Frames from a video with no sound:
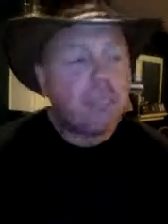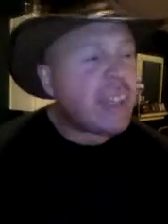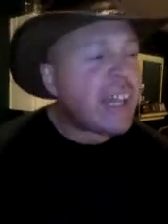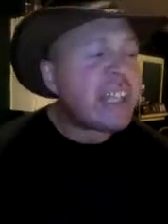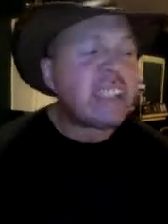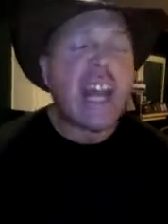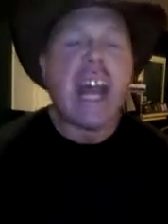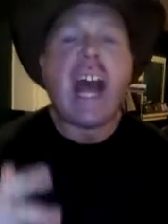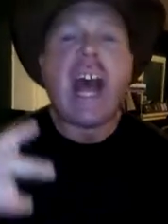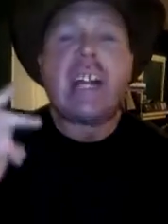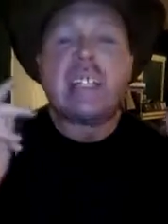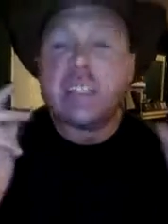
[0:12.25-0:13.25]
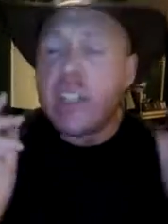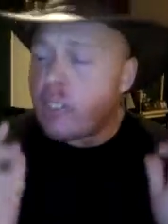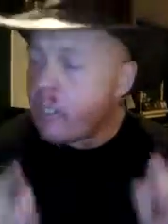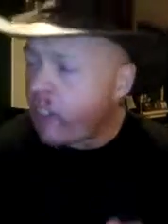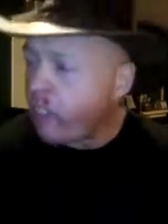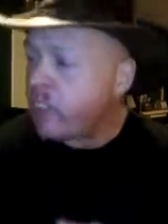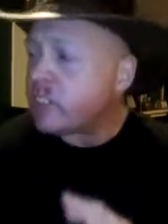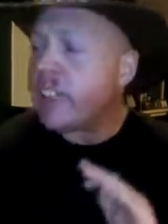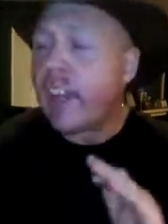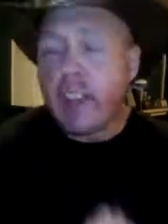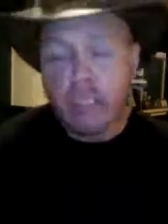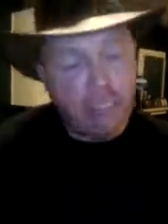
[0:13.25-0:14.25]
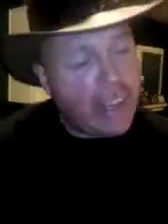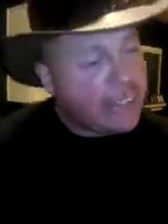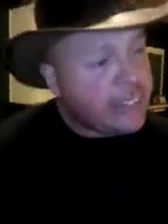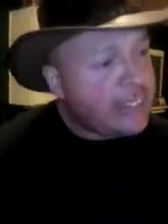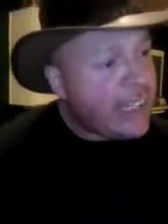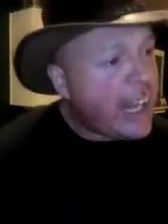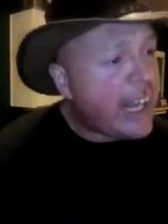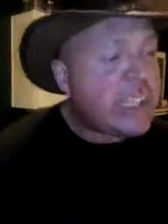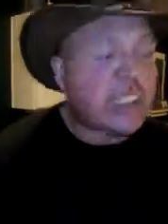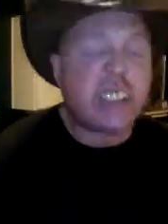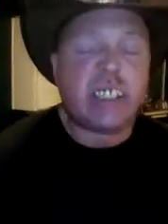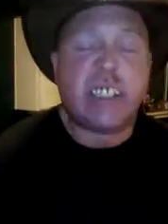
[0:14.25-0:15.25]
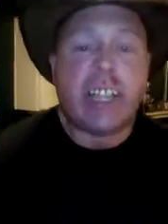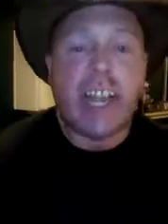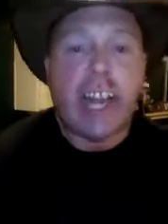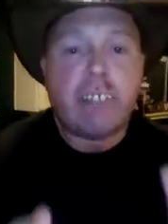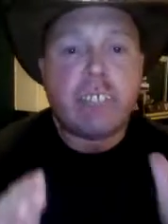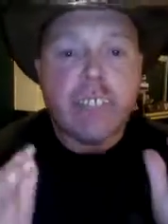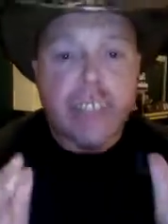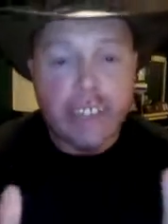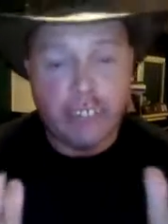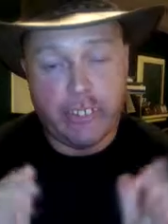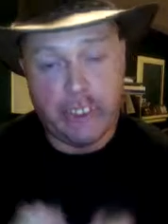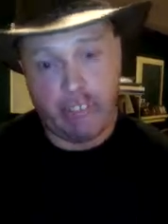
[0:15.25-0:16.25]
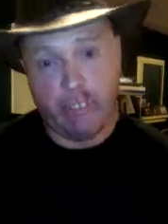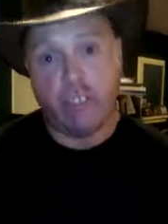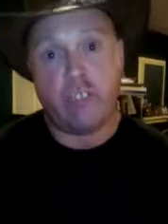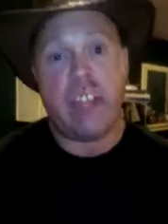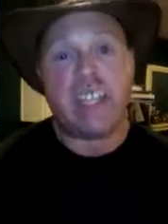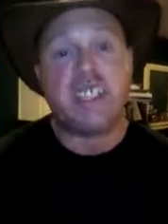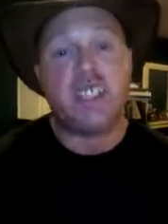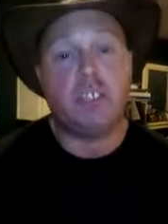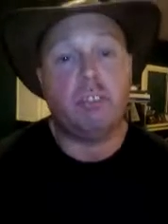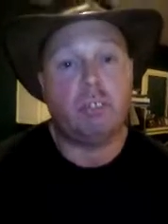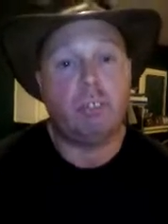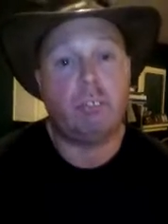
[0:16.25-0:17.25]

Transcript: Because I got something I want to talk about today. It's top secret information.